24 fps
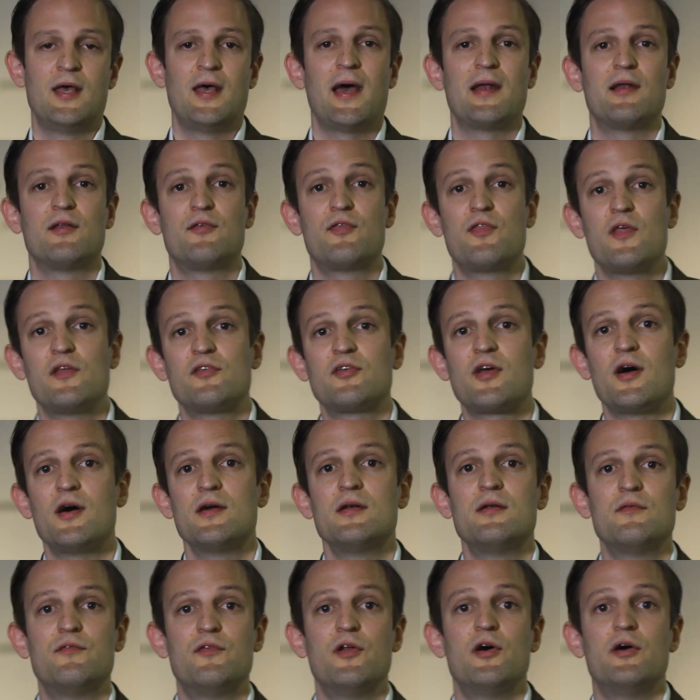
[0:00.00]
And it's this
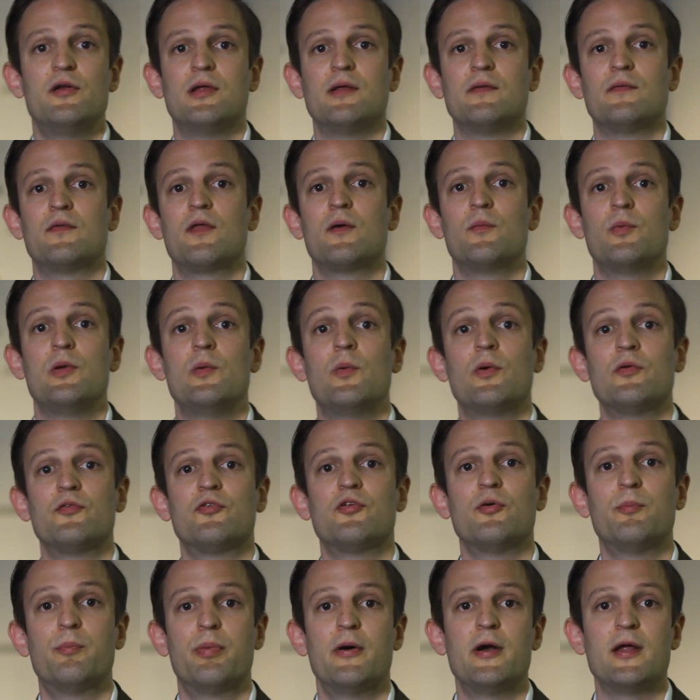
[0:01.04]
kind of learning that we want
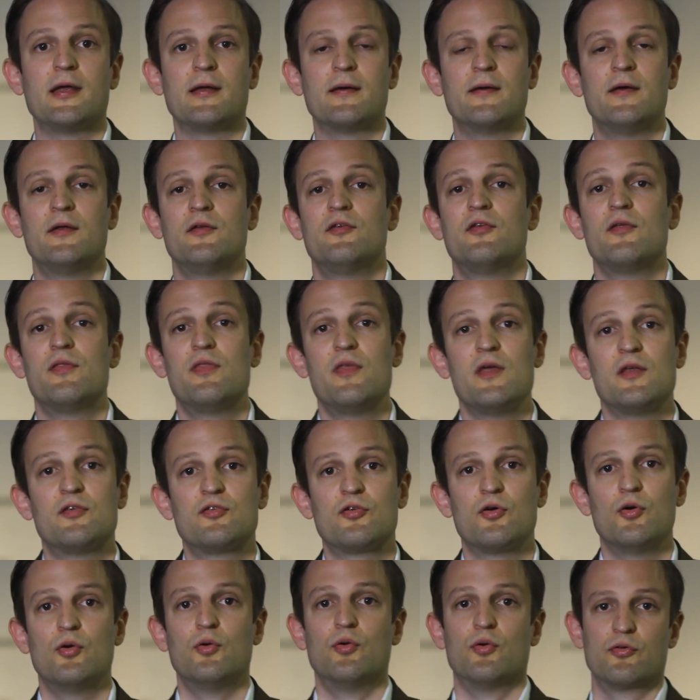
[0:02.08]
to bring to this
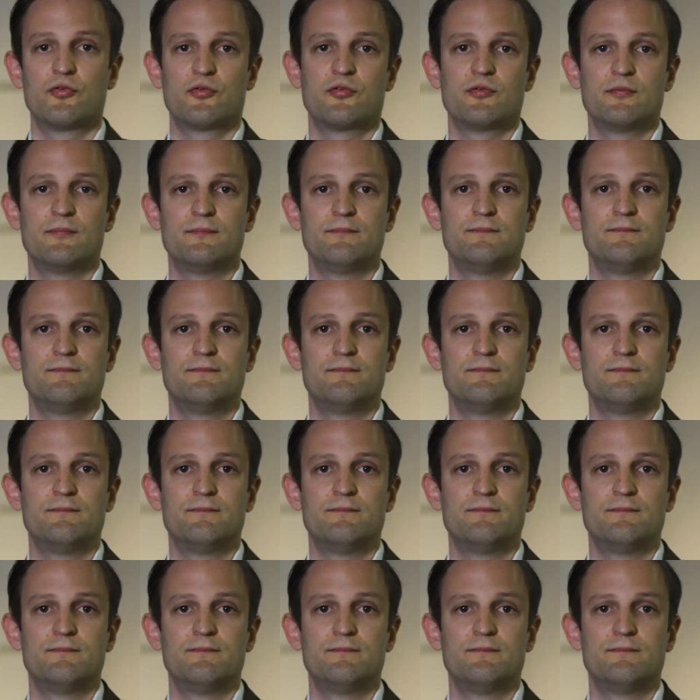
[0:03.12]
course.